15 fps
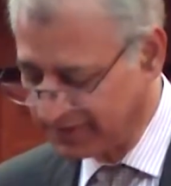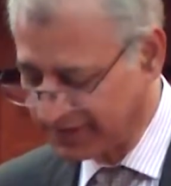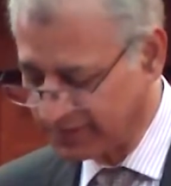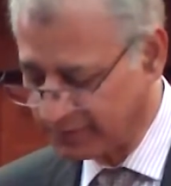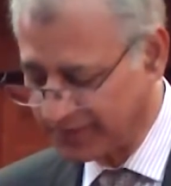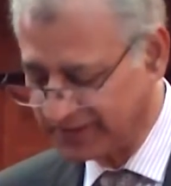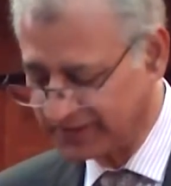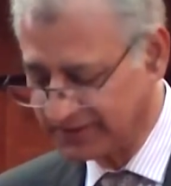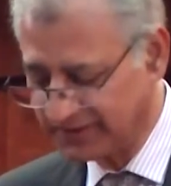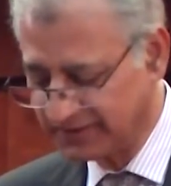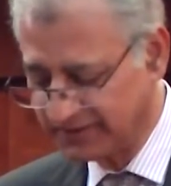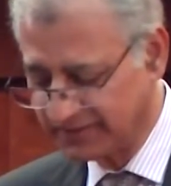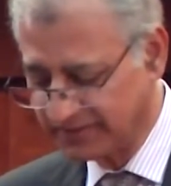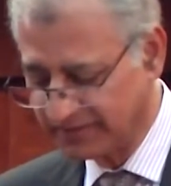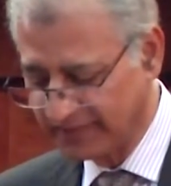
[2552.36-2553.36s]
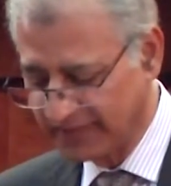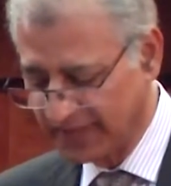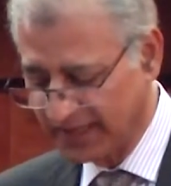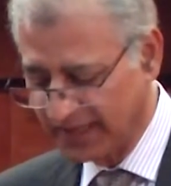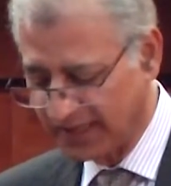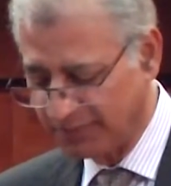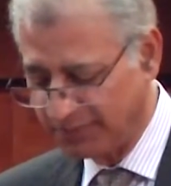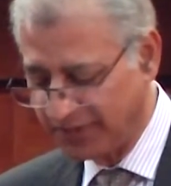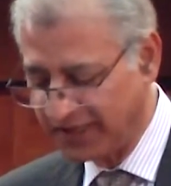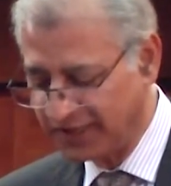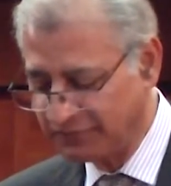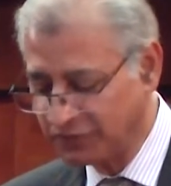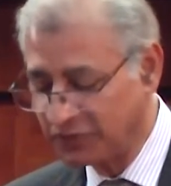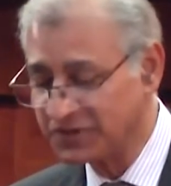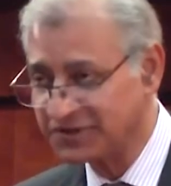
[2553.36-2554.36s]
recommend a
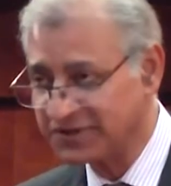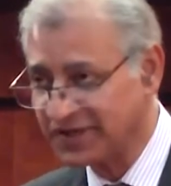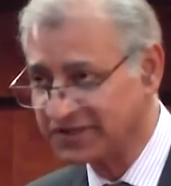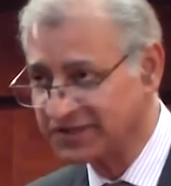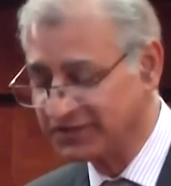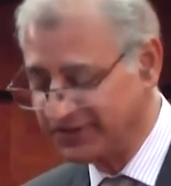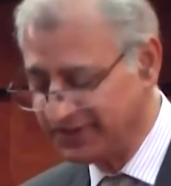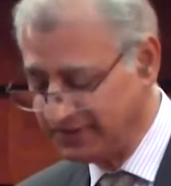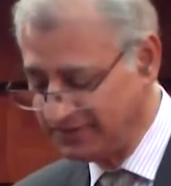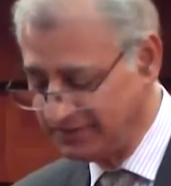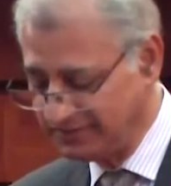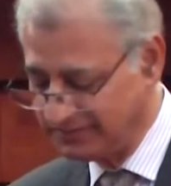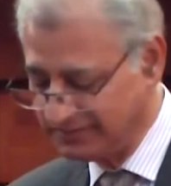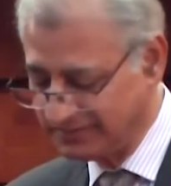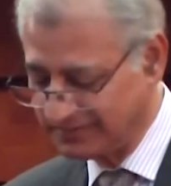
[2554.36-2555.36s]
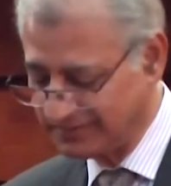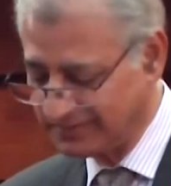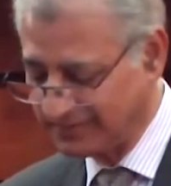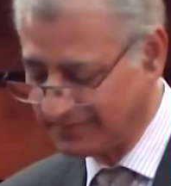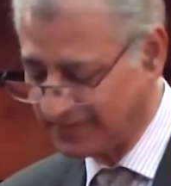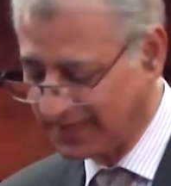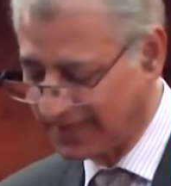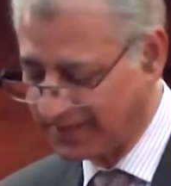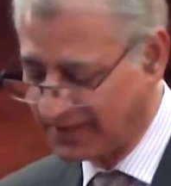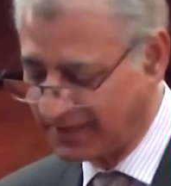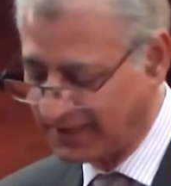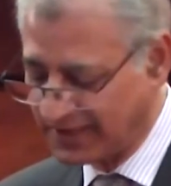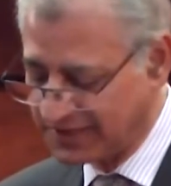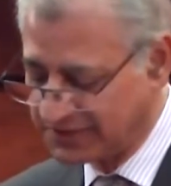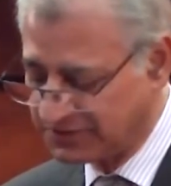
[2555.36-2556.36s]
painful surgery as a
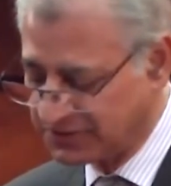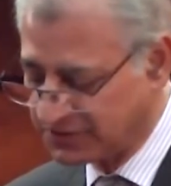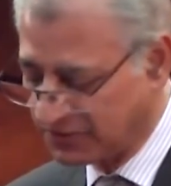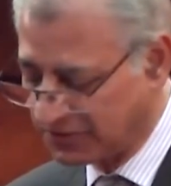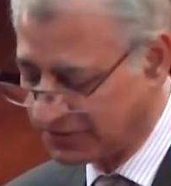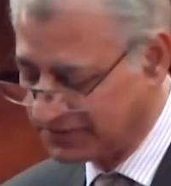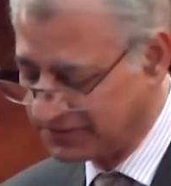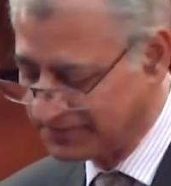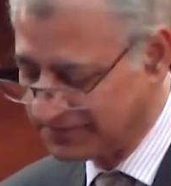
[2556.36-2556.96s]
last resort,